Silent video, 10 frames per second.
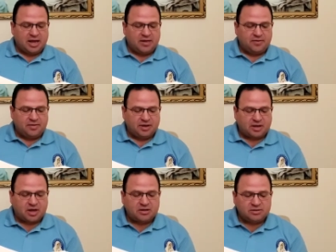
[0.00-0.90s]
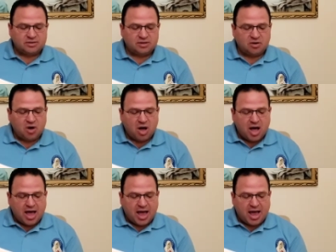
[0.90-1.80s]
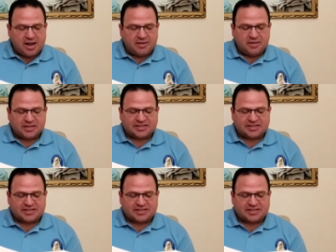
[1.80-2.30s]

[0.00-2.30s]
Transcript: in the council and in the